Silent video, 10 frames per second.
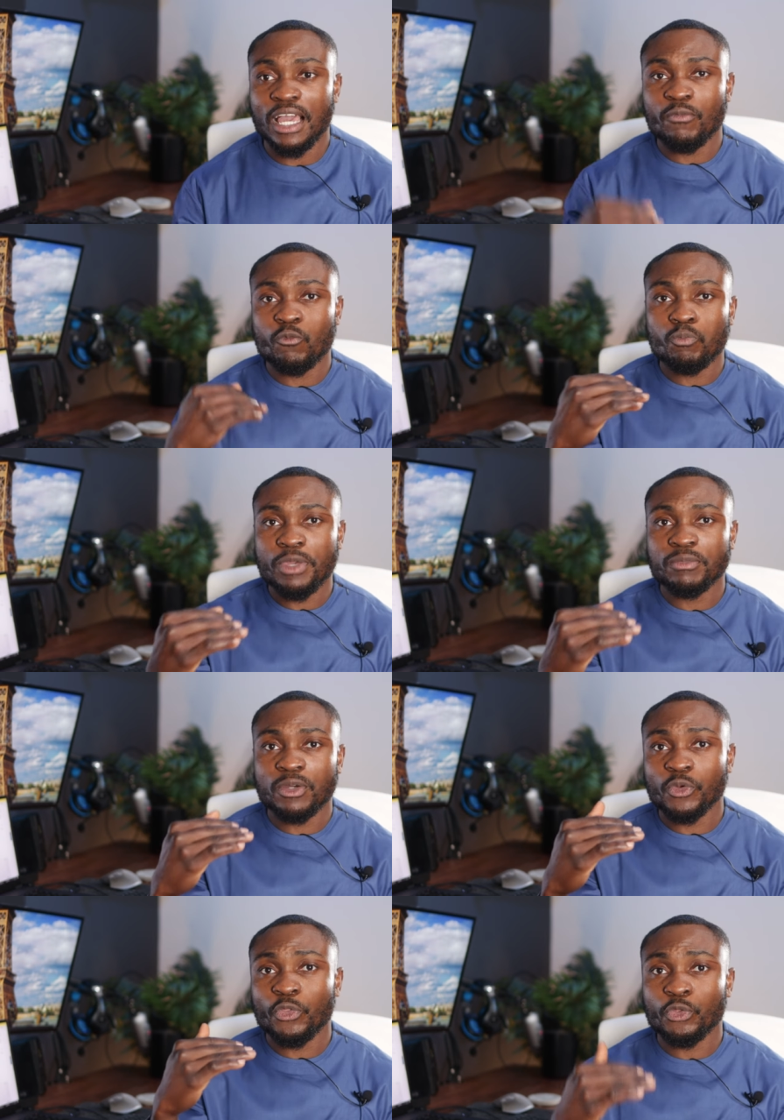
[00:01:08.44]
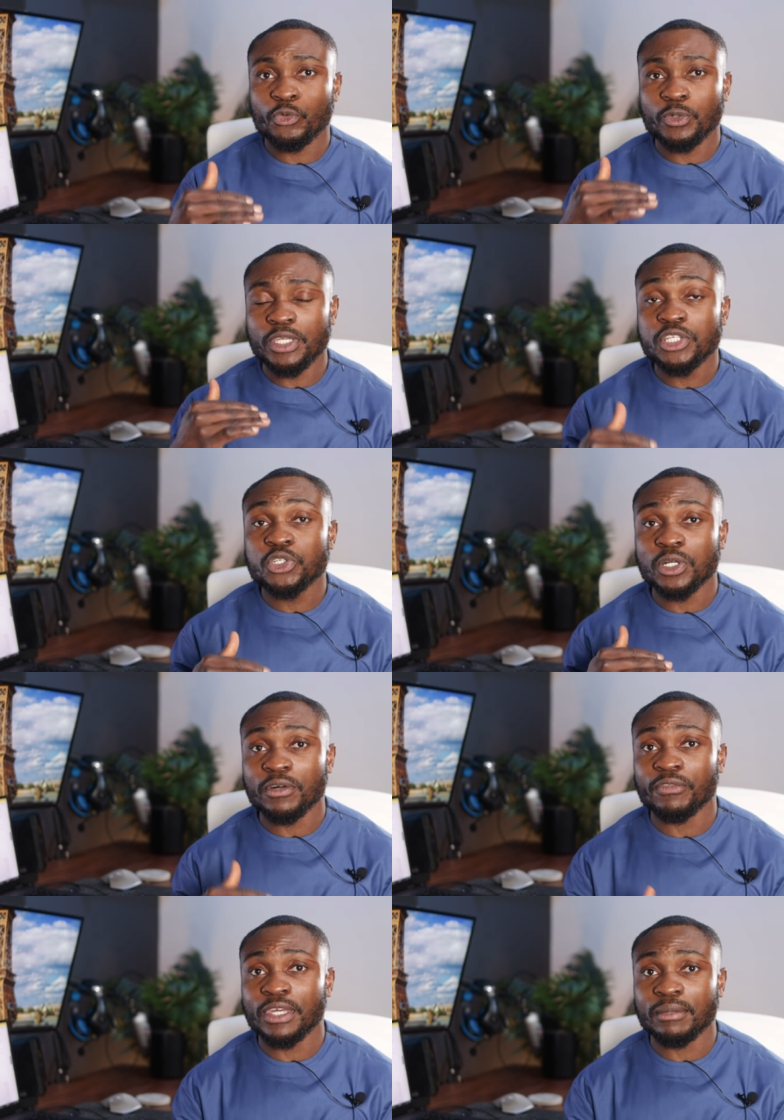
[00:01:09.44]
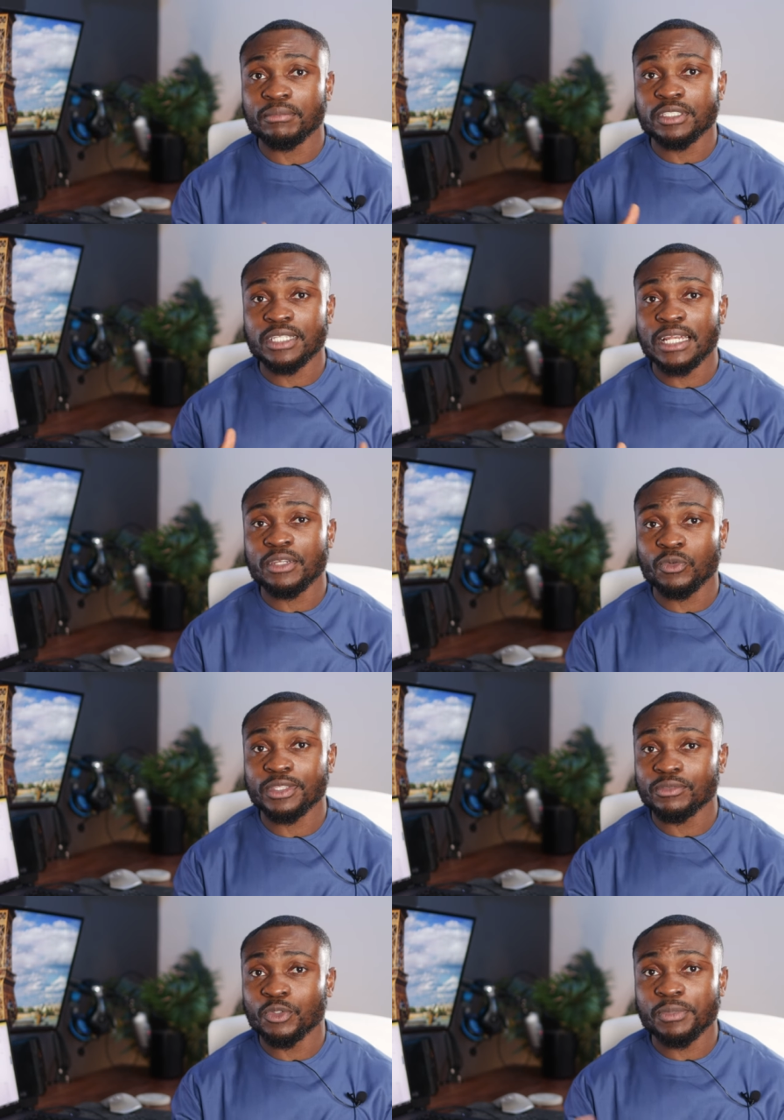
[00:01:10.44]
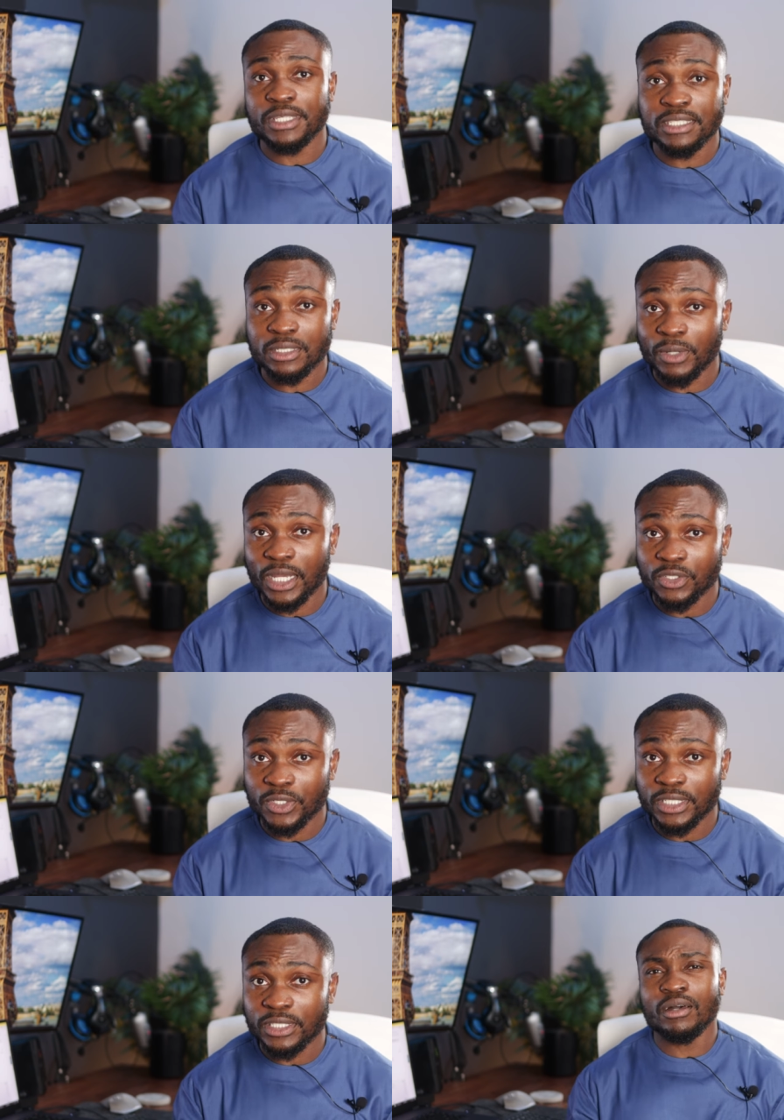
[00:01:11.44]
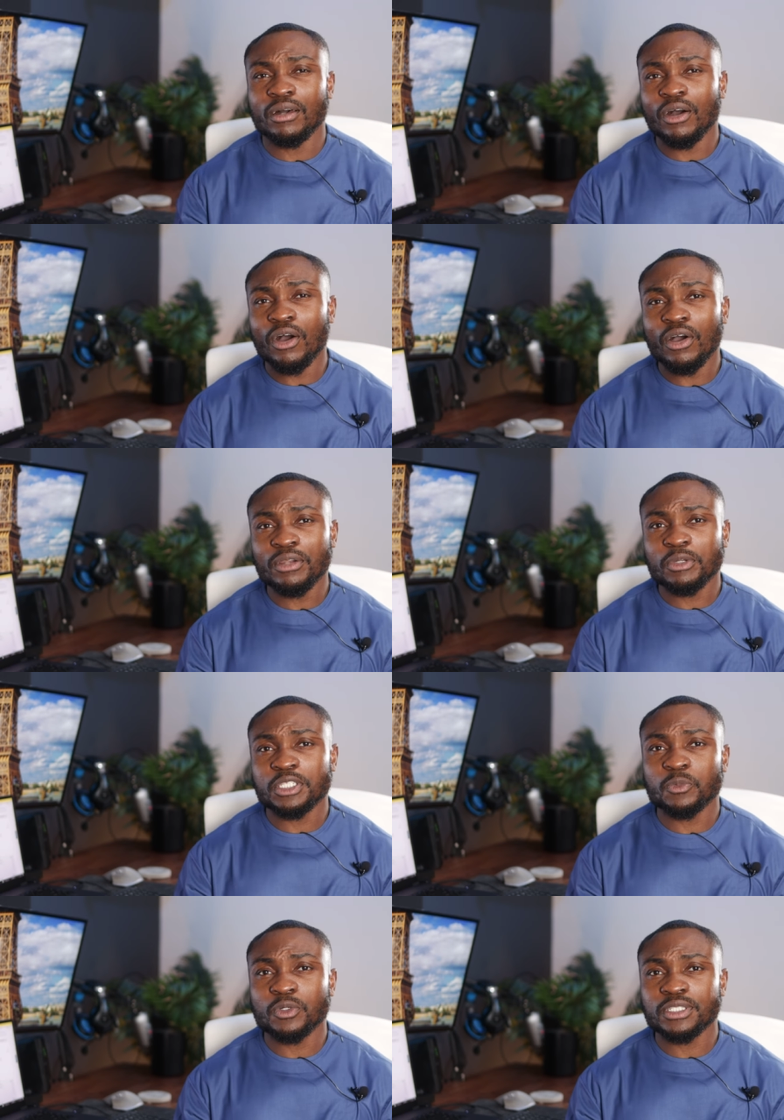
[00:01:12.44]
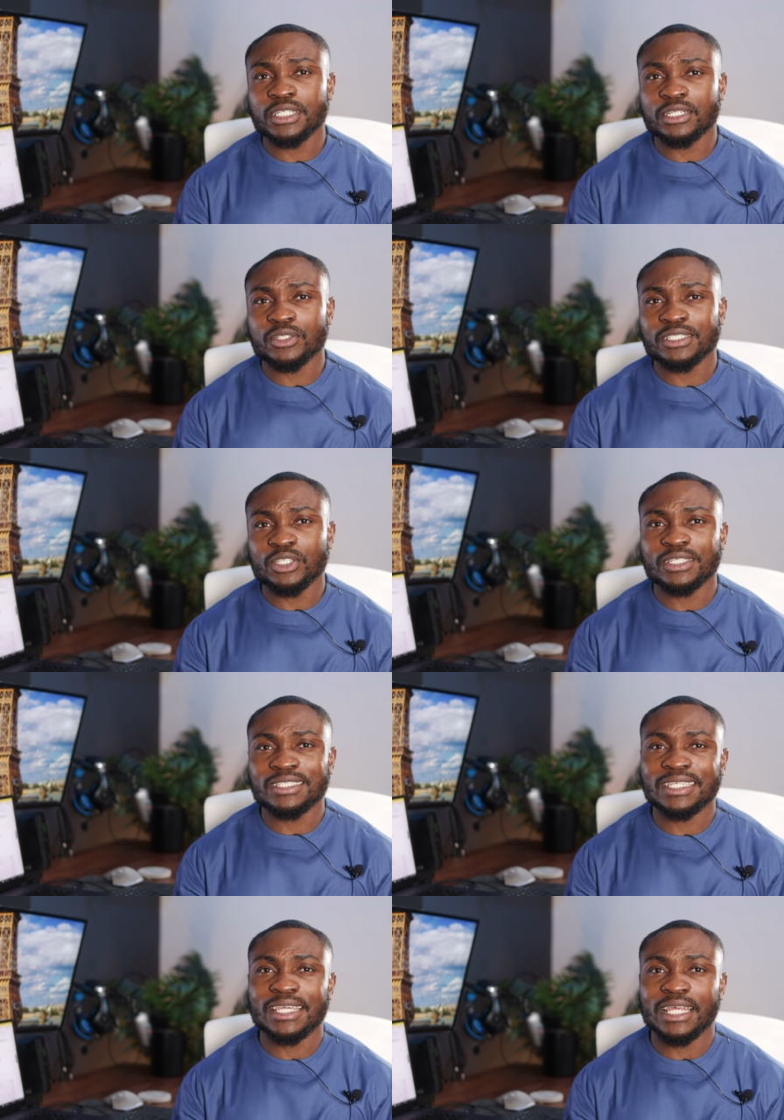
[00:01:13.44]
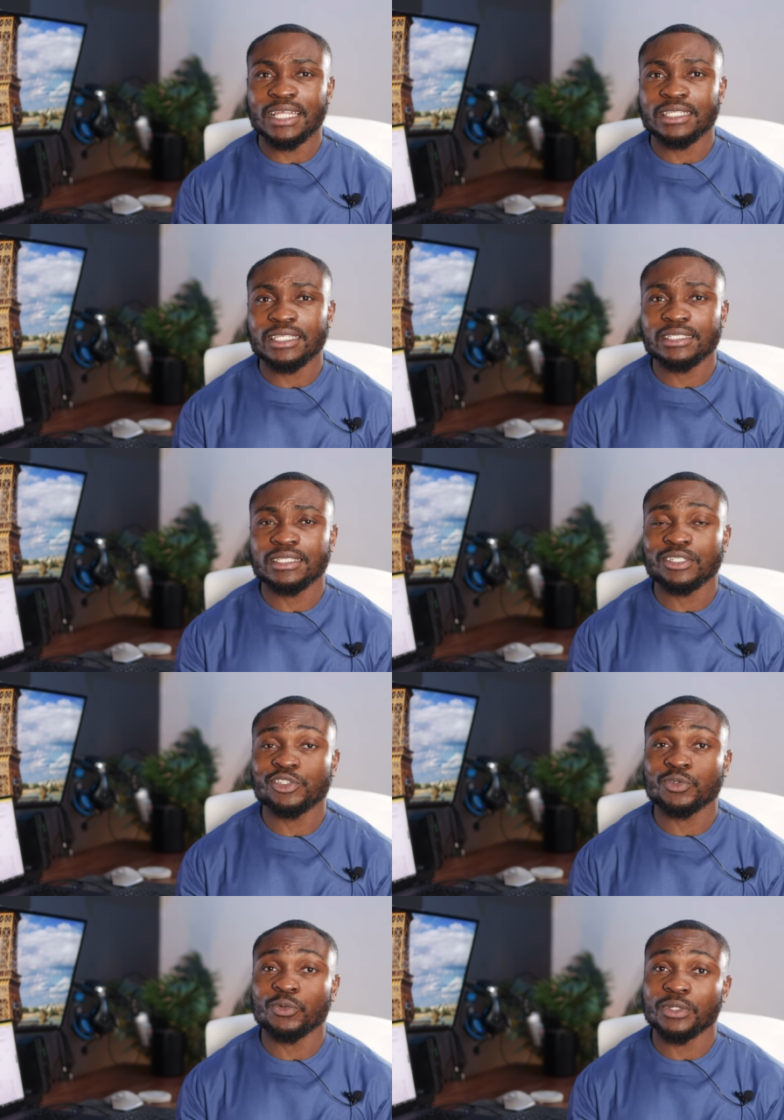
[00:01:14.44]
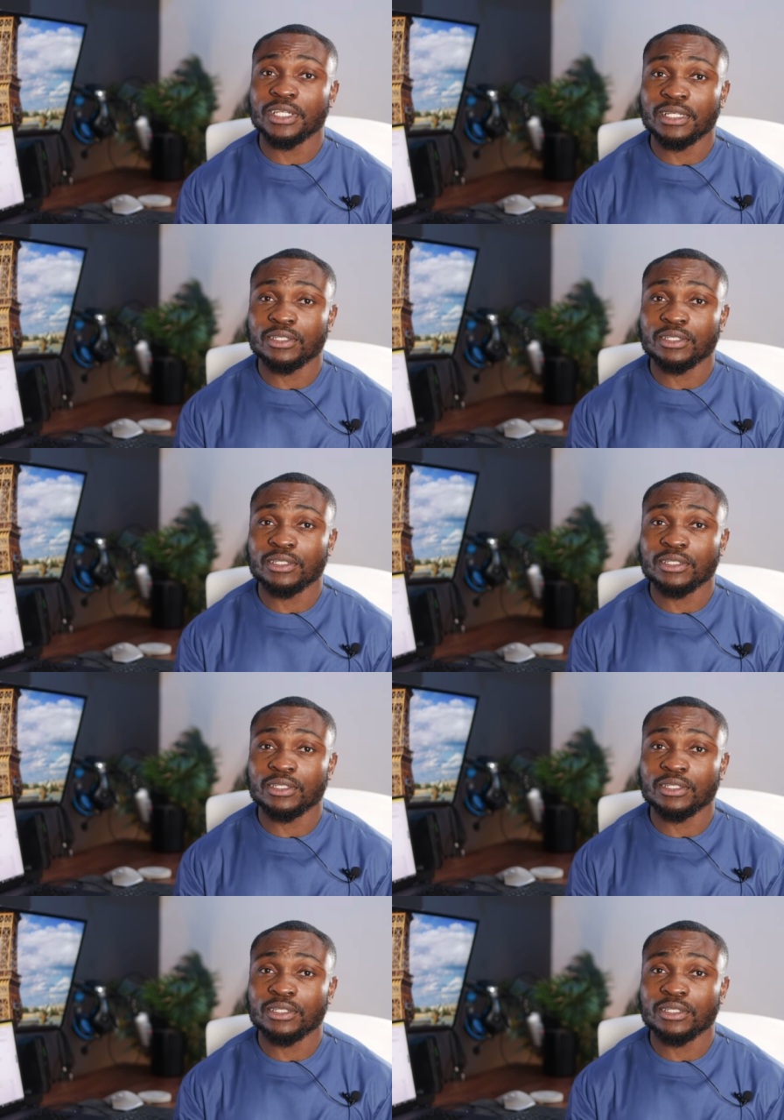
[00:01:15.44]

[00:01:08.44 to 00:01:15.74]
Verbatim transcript: I've made my way through each of them, starting with replacing the batteries. On my smoke detector, it does say that this thing should only